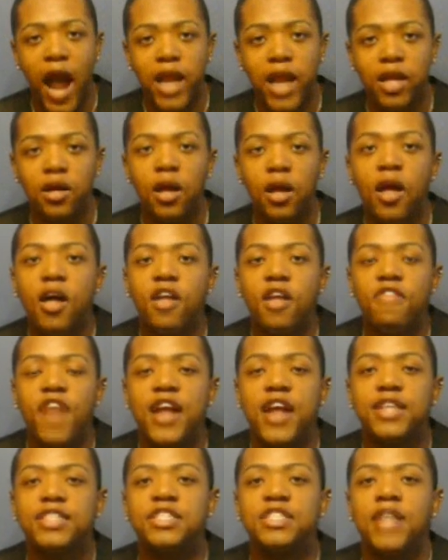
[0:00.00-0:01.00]
body
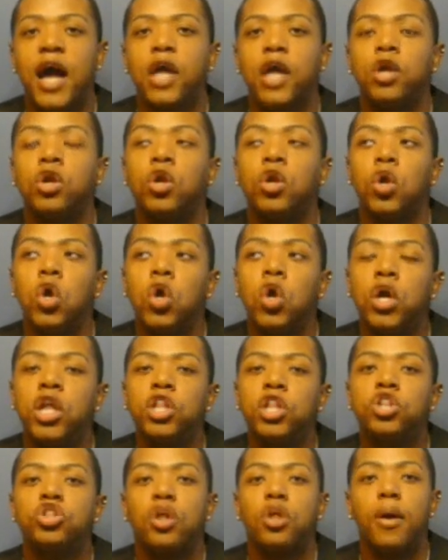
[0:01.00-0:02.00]
that is not
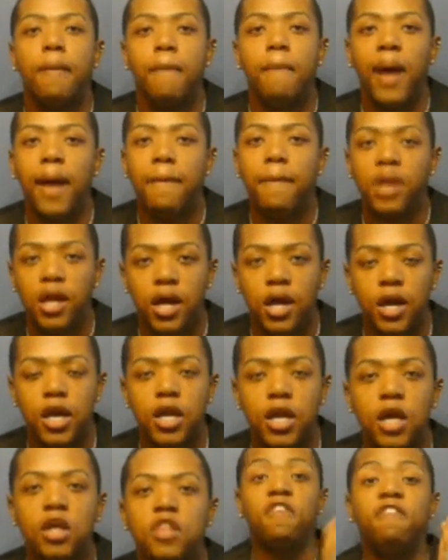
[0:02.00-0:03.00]
nourished by blood.